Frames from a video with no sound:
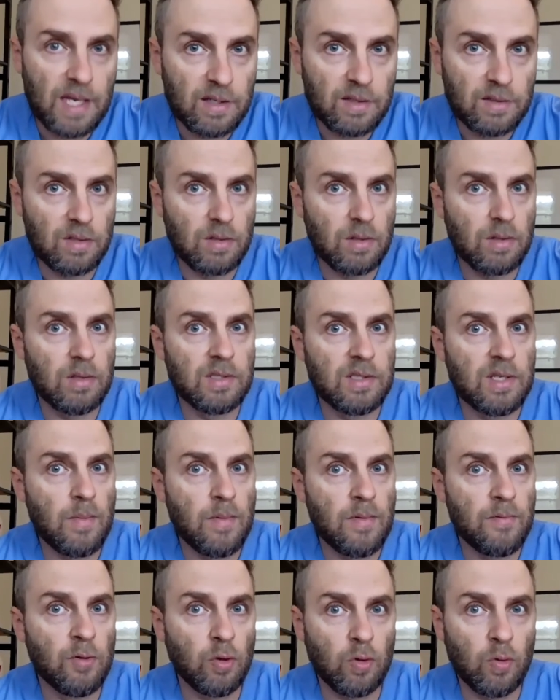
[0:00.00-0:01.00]
answer
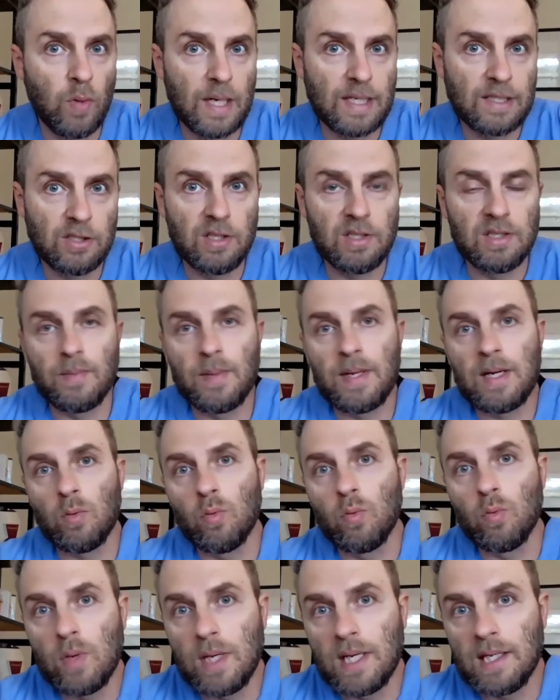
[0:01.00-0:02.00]
some of your questions
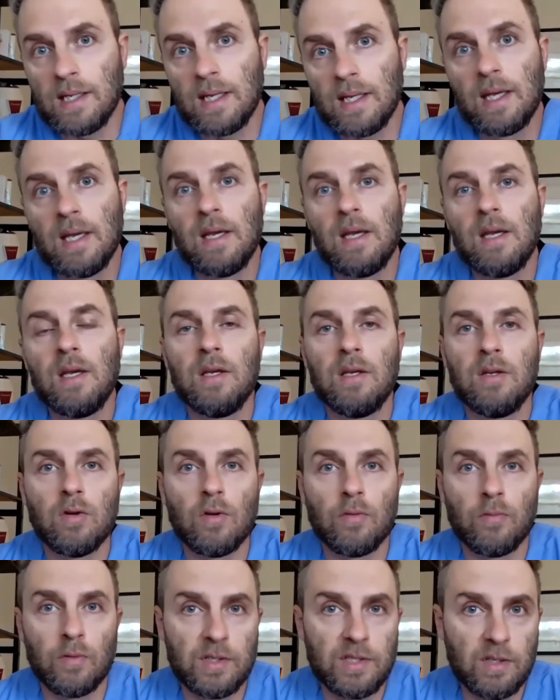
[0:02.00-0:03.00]
about when
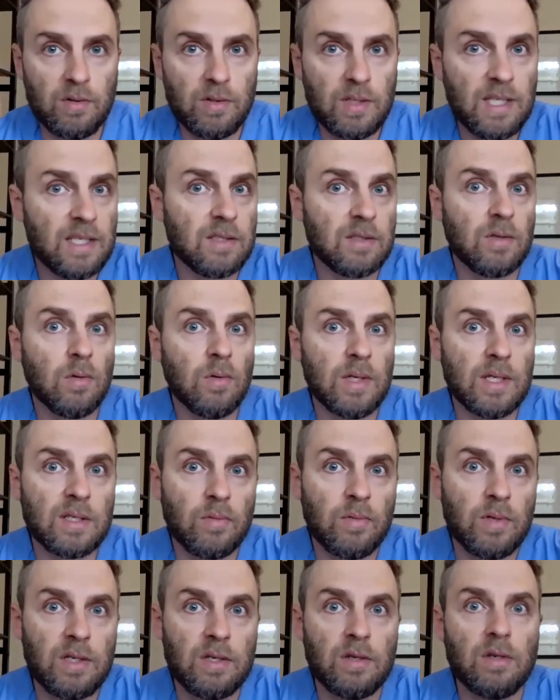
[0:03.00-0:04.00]
your fertility is going
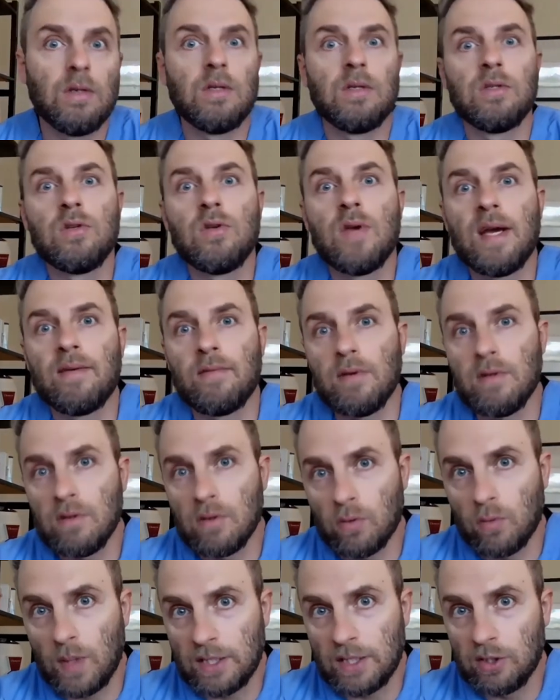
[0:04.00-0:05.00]
to return? Do you have
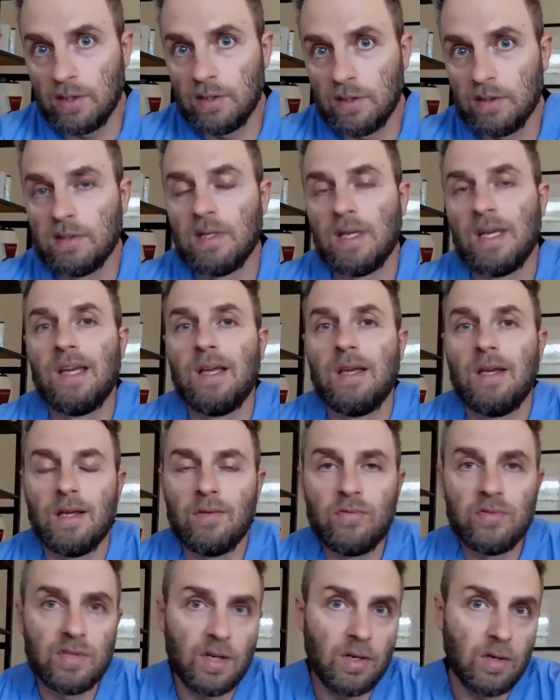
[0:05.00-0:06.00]
other questions?
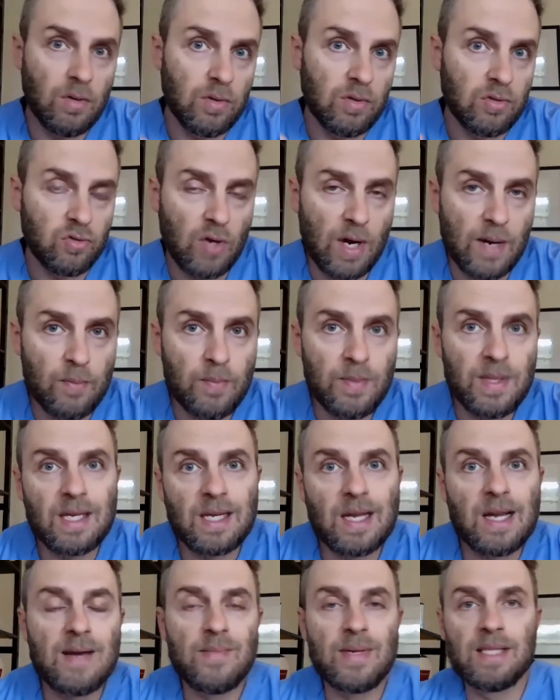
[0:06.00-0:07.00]
If so, drop them in the
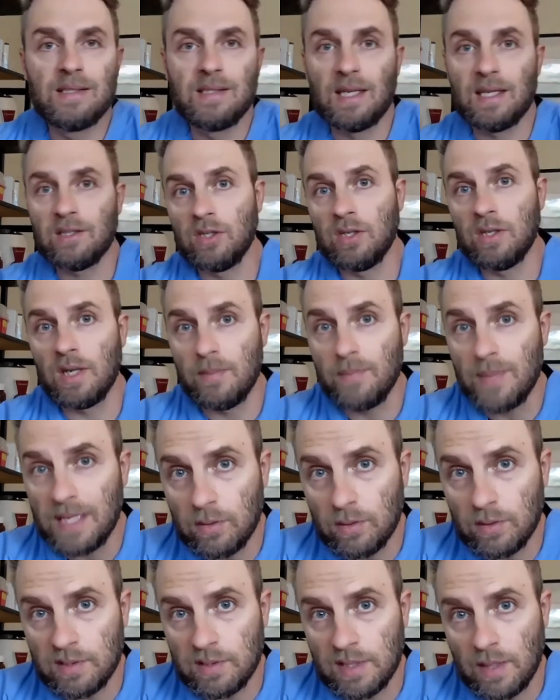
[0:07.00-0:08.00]
comment section. I may
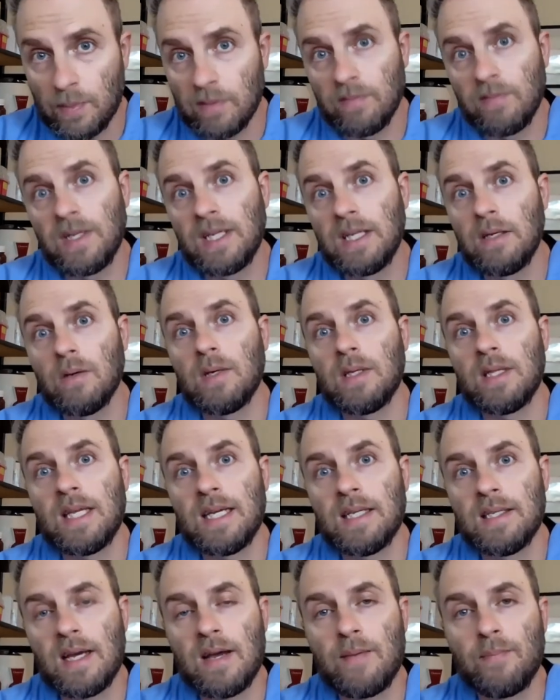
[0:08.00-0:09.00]
do a separate video on
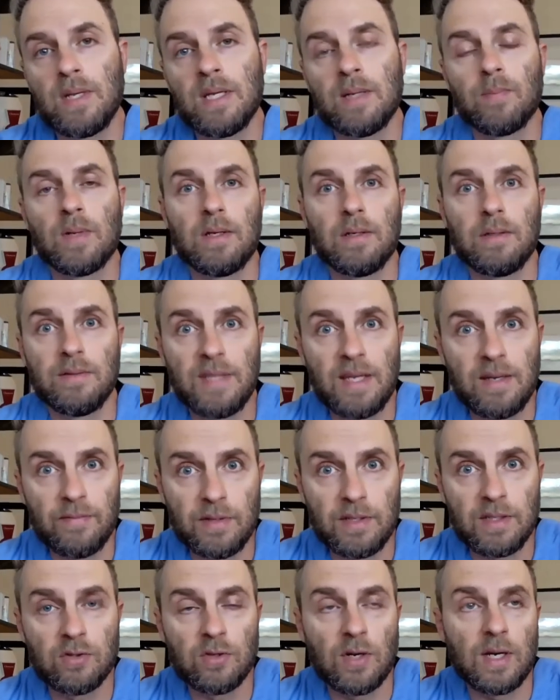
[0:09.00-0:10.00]
that topic, but I'll
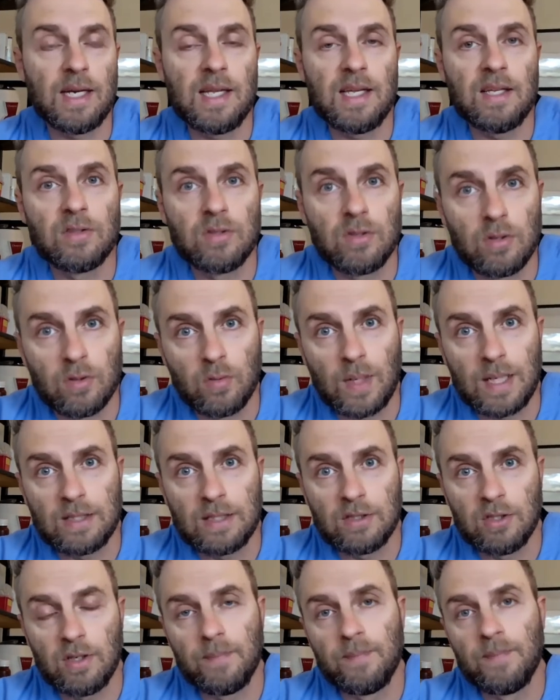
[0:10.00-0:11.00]
definitely try and answer your
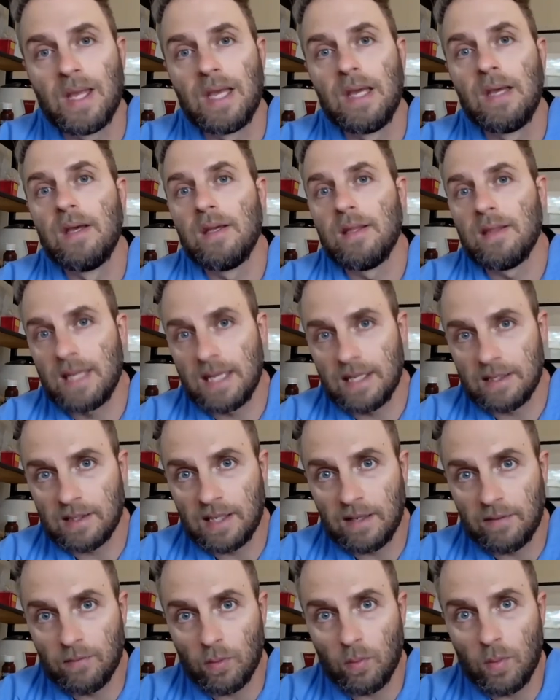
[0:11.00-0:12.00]
question. Thanks
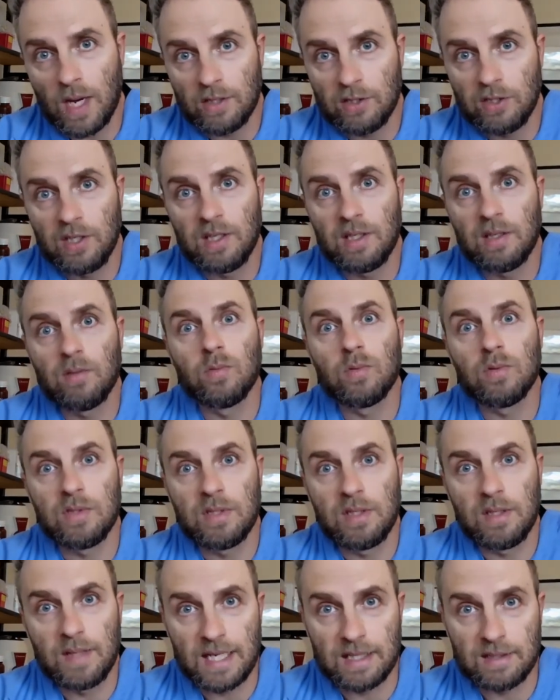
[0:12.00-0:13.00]
again for watching. We'll
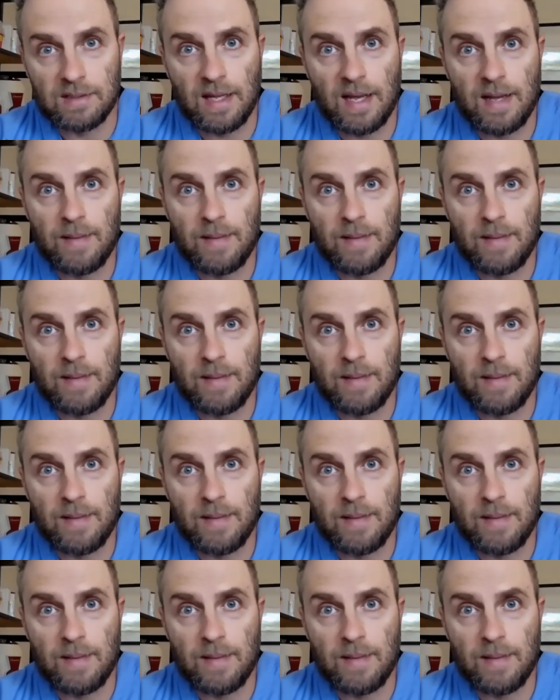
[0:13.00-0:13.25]
see you next